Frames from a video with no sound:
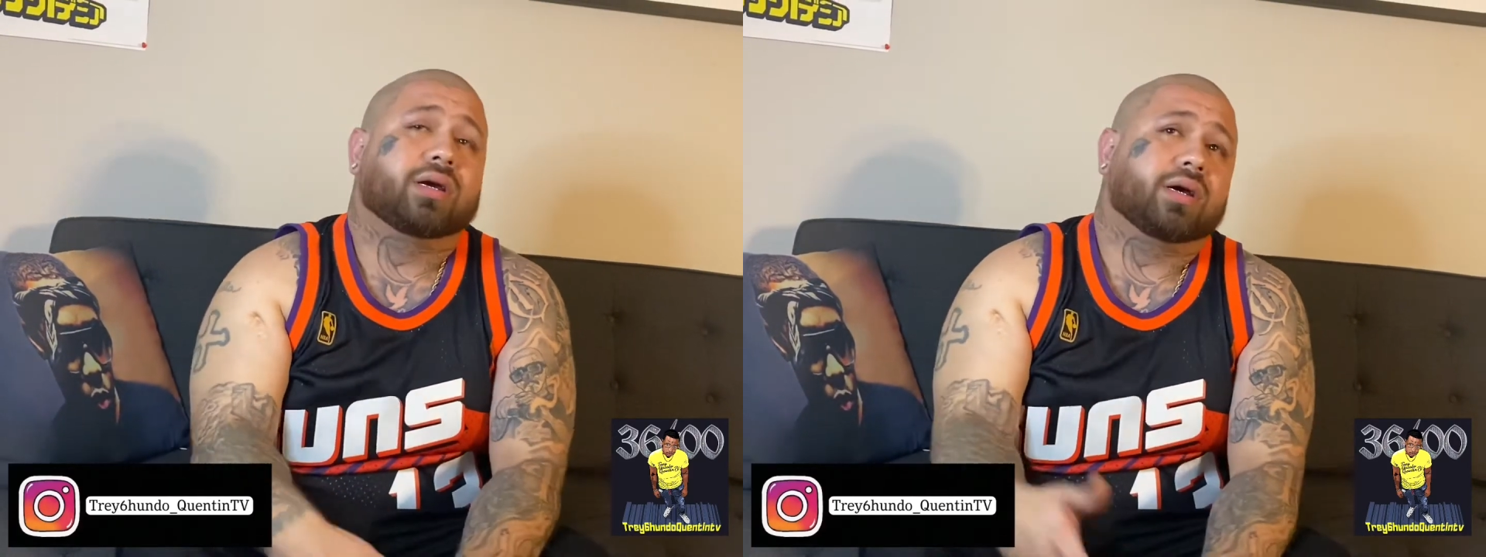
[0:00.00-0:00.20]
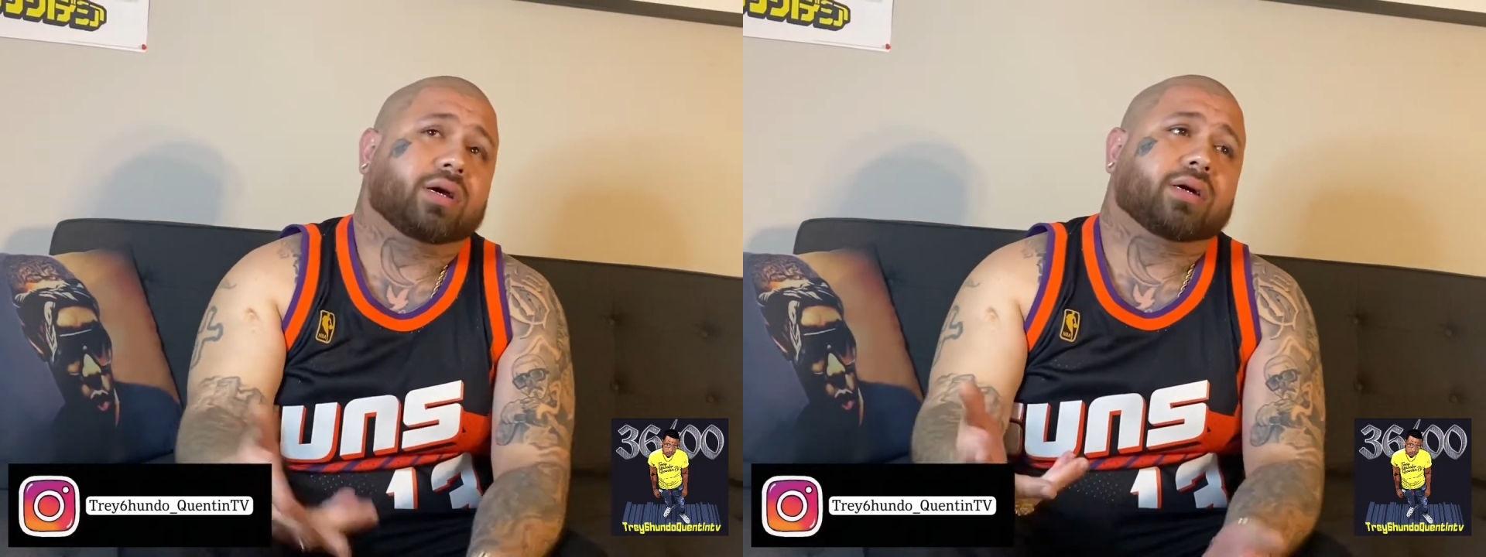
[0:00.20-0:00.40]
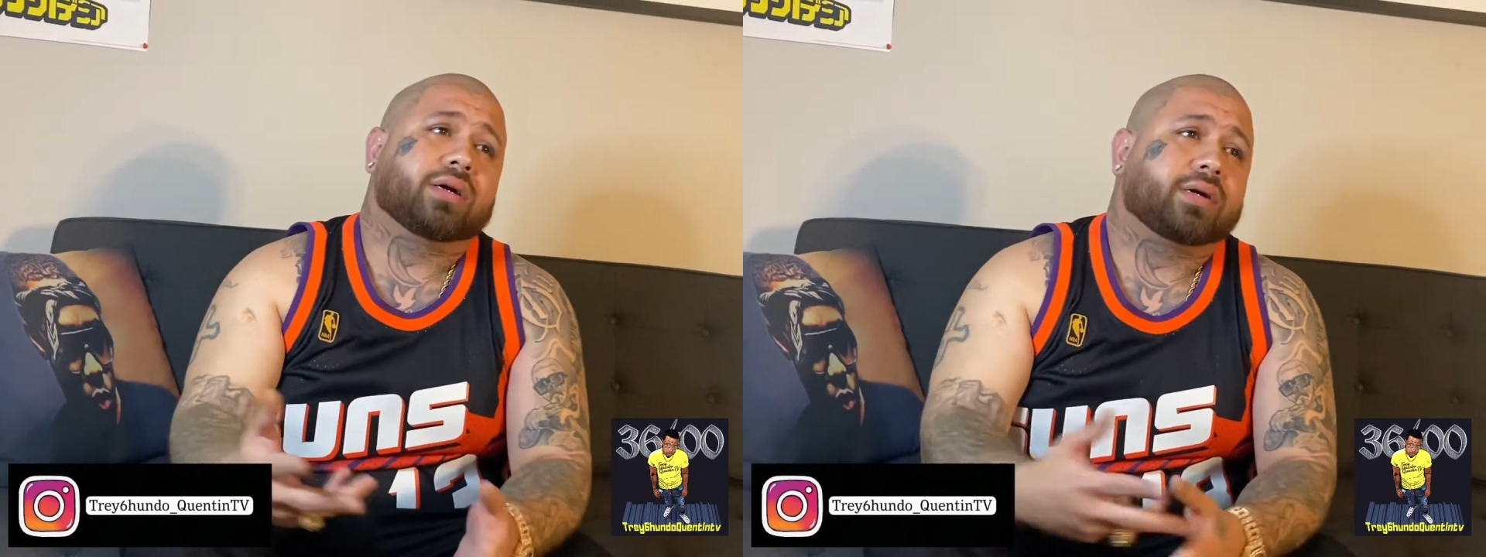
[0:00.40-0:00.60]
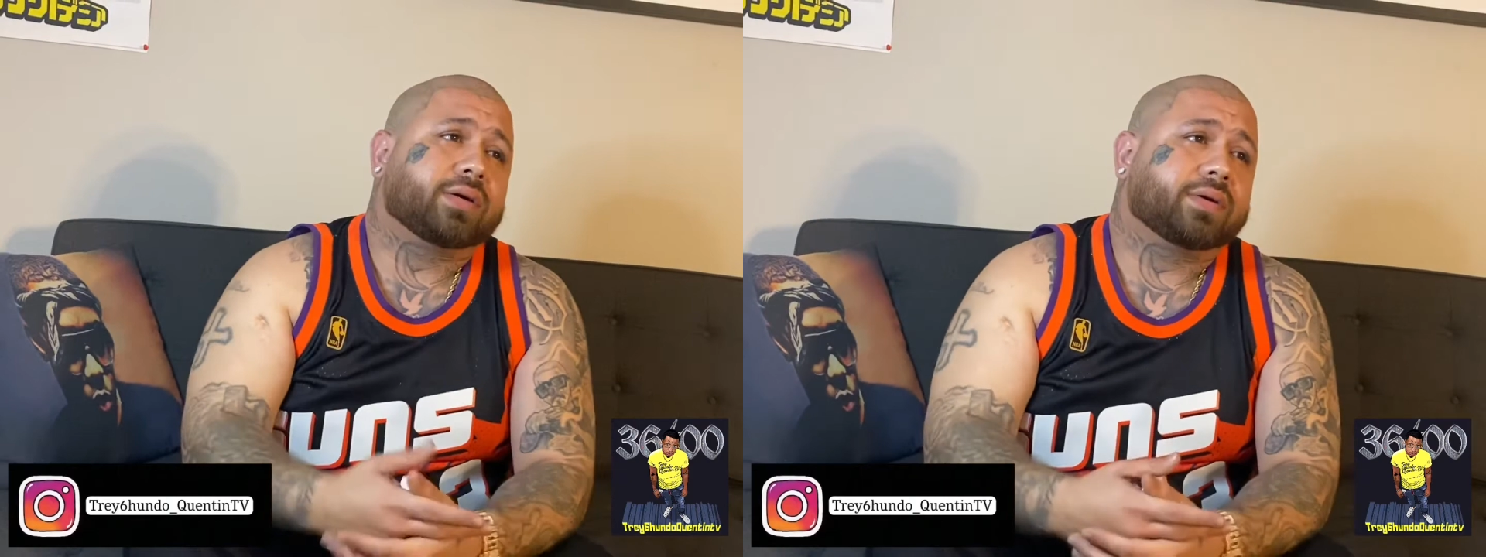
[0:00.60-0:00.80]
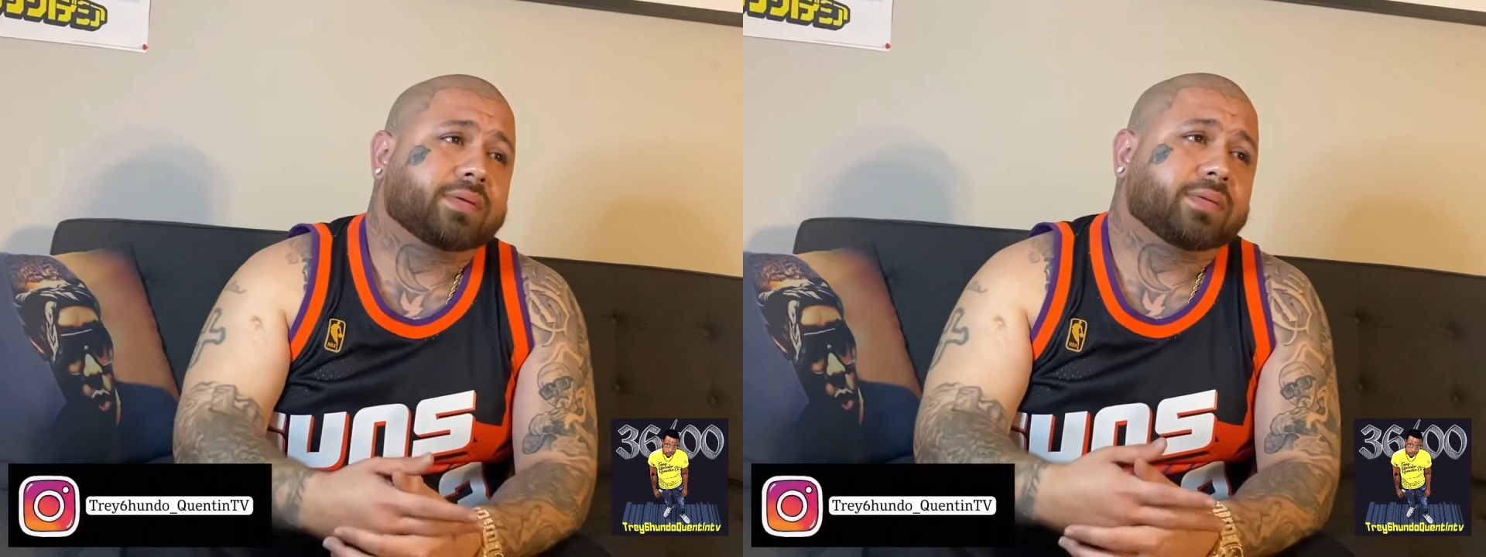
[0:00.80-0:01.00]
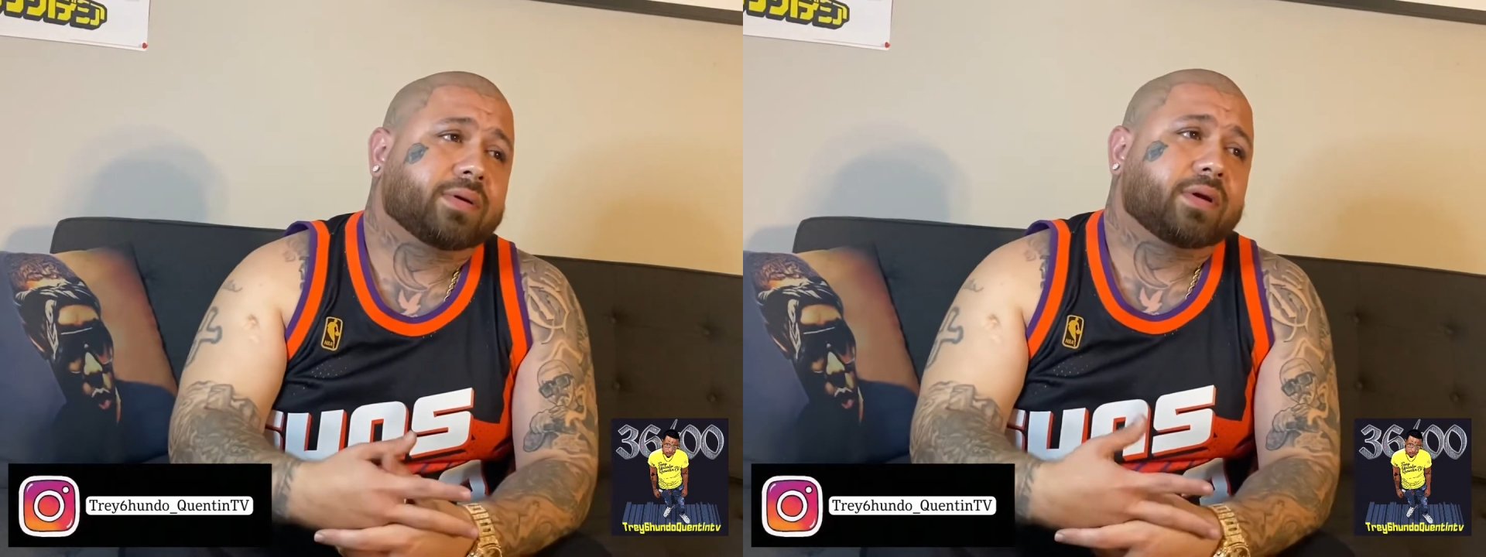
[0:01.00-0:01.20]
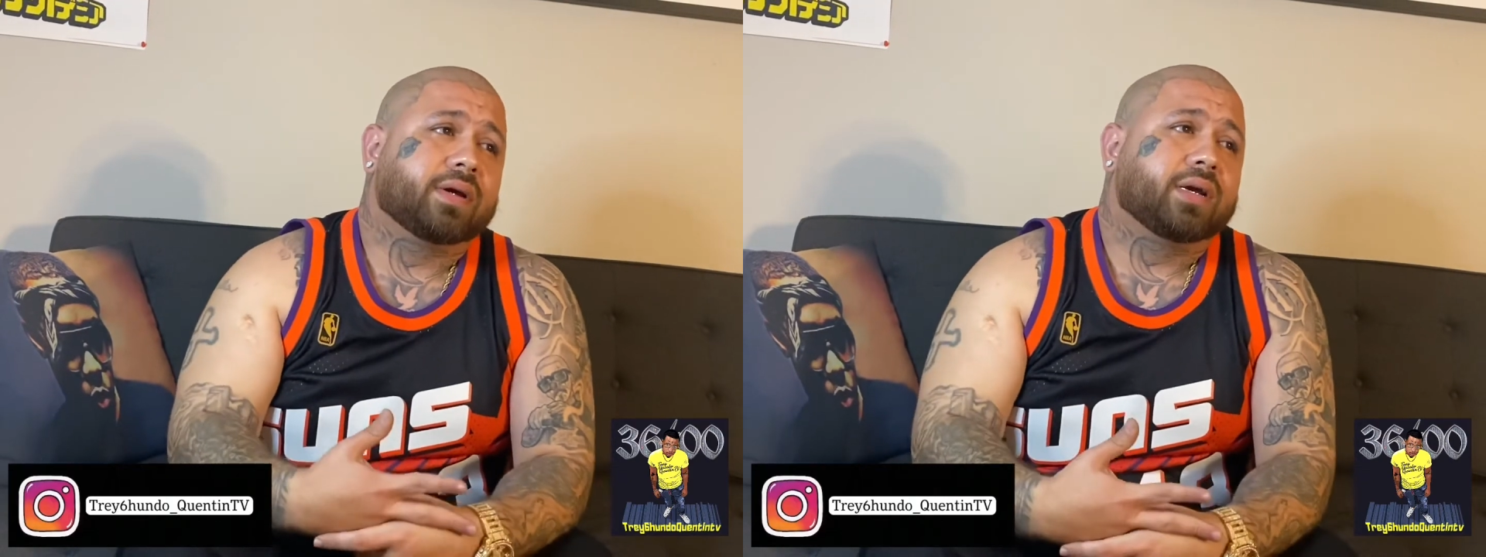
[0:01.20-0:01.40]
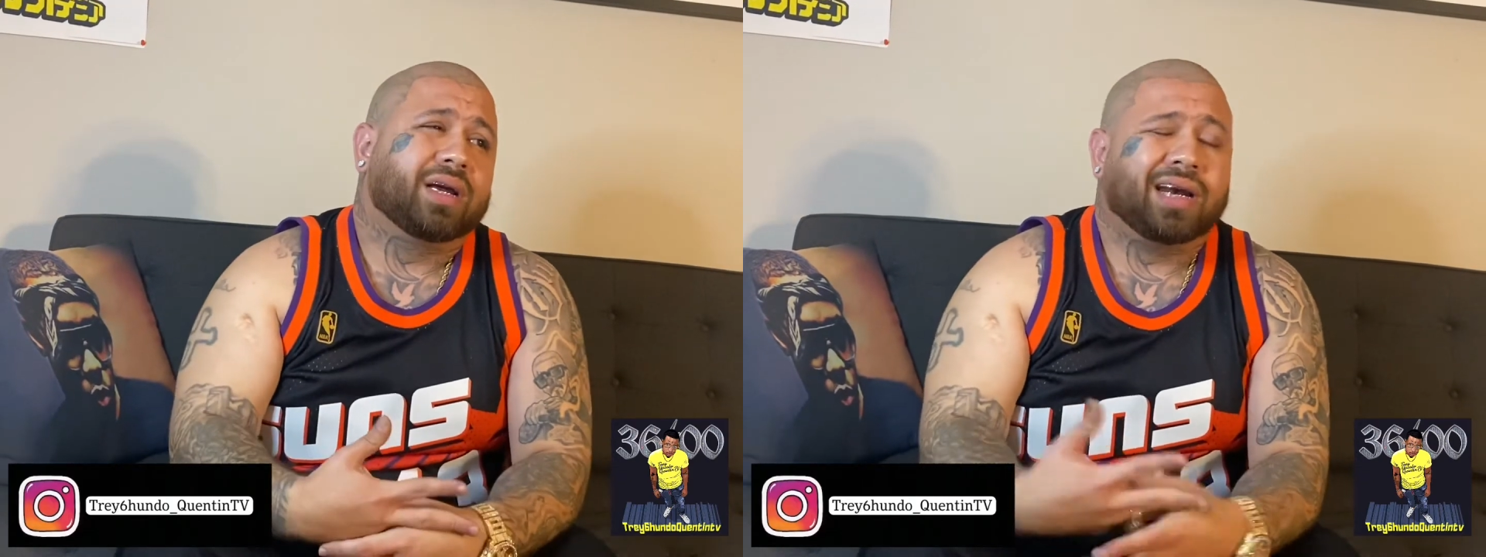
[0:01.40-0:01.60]

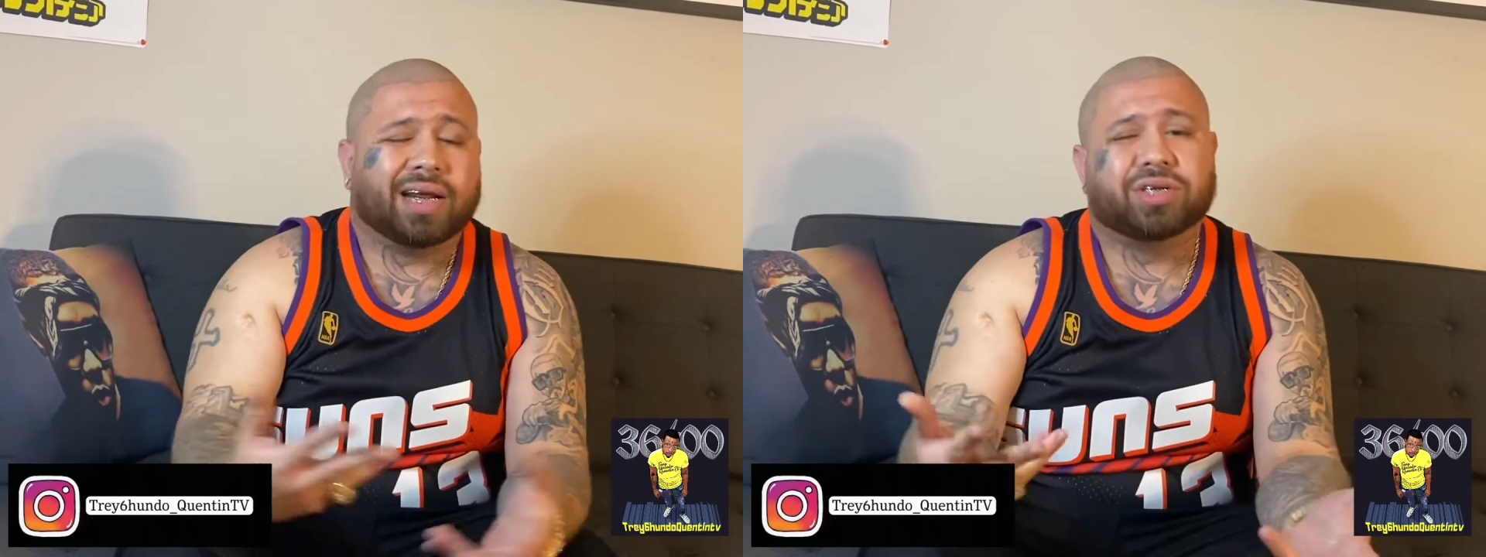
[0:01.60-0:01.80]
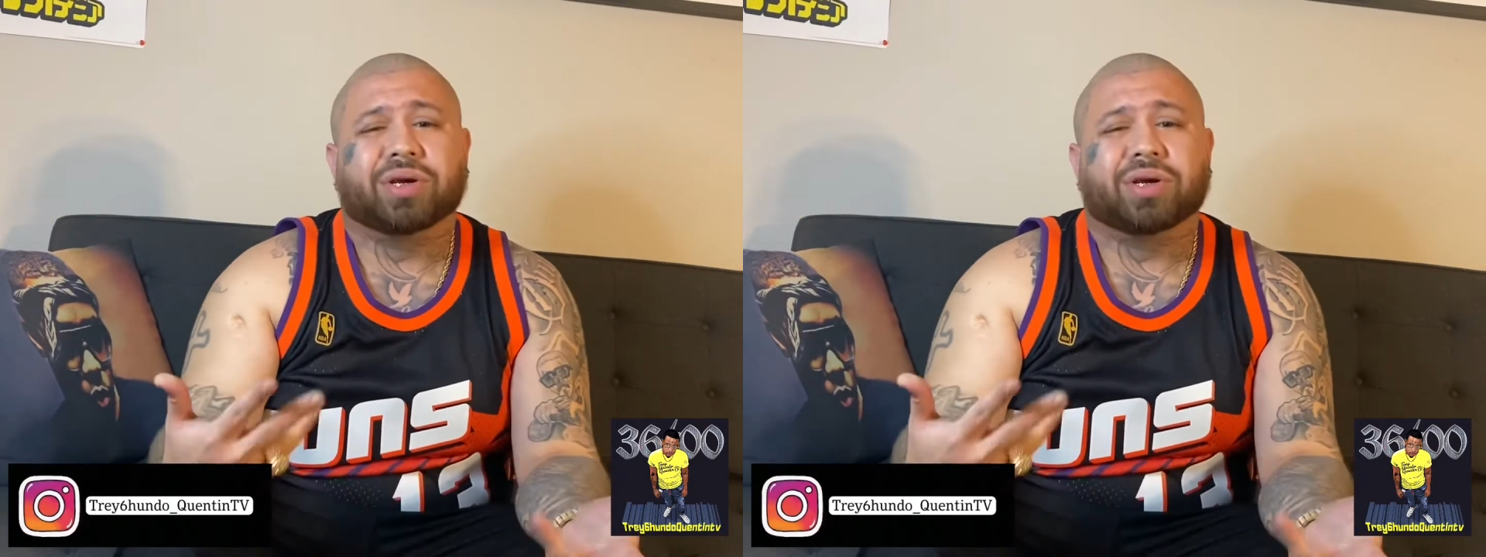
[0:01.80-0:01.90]
Let you